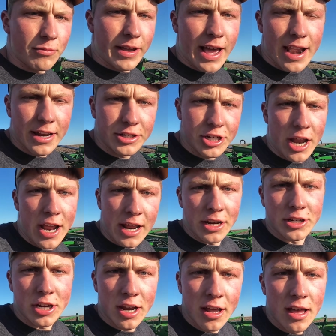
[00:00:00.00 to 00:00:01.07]
we got to
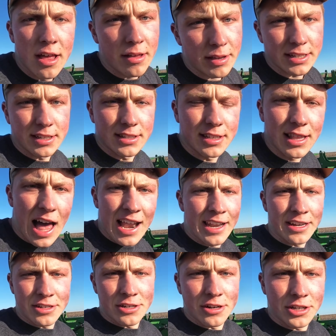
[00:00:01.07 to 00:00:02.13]
change because it's a lot
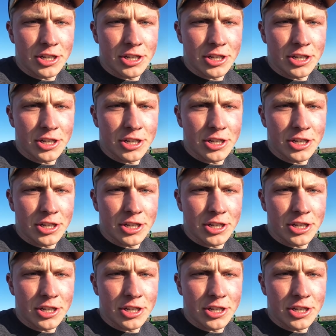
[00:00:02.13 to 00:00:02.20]
easier to